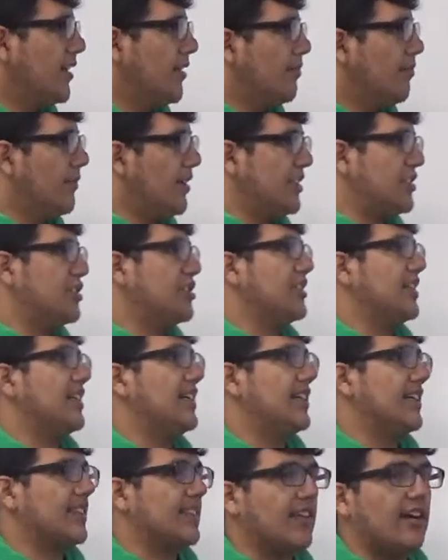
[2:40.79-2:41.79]
much
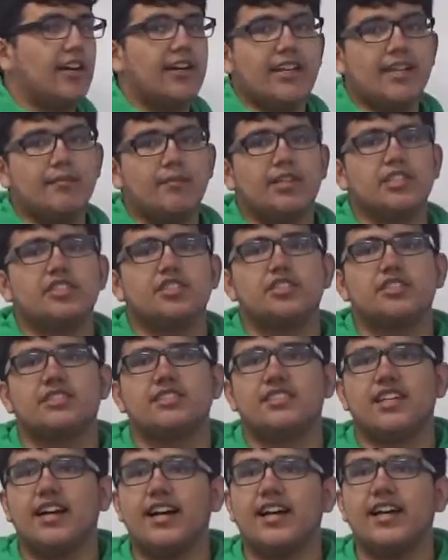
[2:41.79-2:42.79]
thought and much
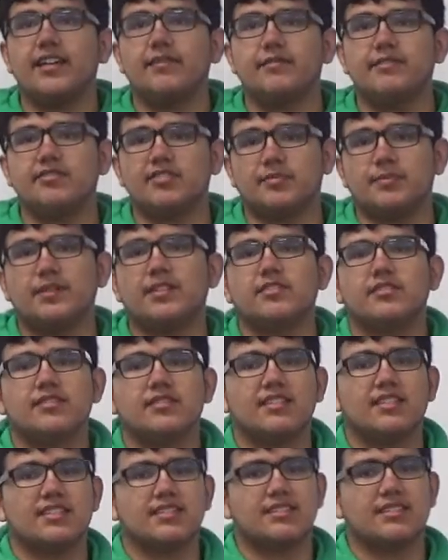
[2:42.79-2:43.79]
time was built
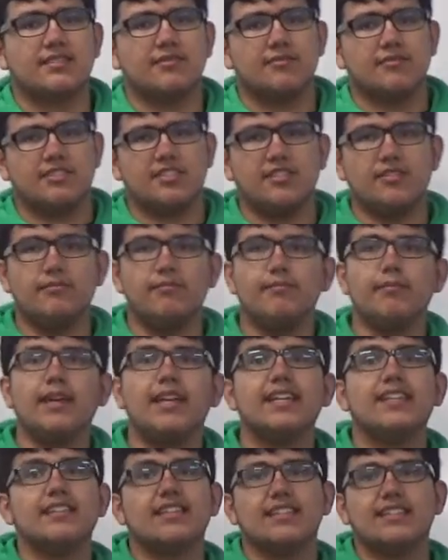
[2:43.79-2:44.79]
to
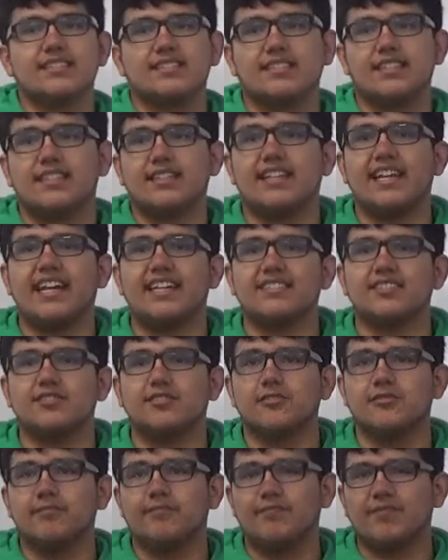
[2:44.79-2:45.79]
make this
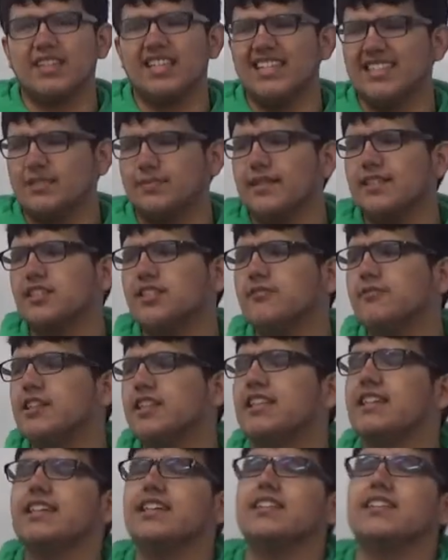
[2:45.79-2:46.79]
castle, especially when
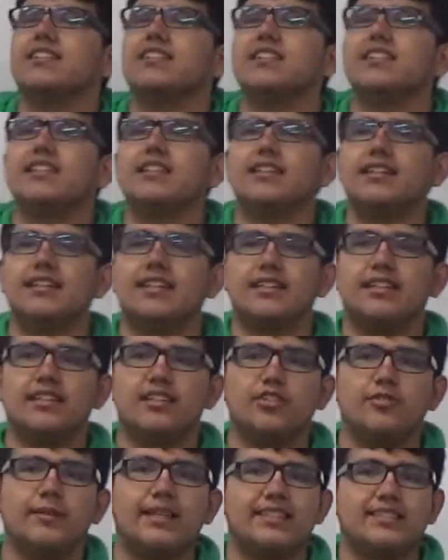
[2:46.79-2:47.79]
it
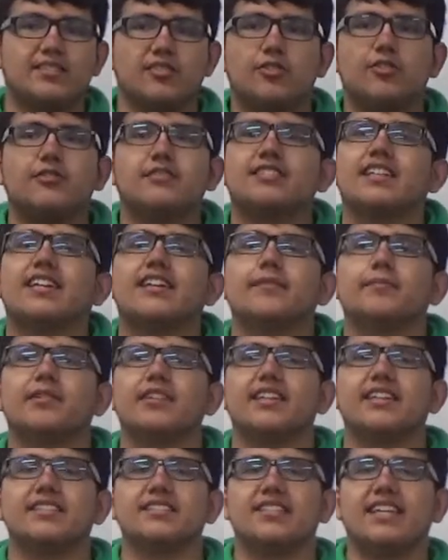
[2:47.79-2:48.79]
illuminates the whole entire
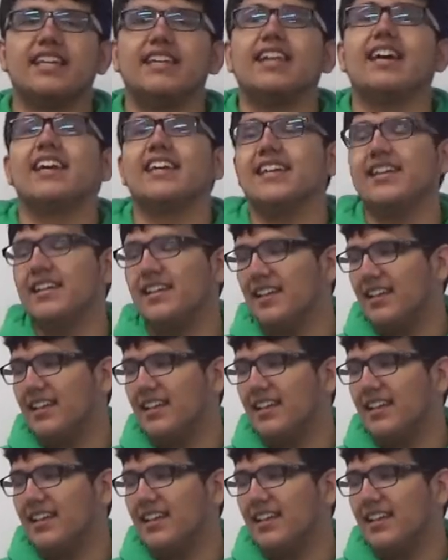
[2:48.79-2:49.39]
place at night.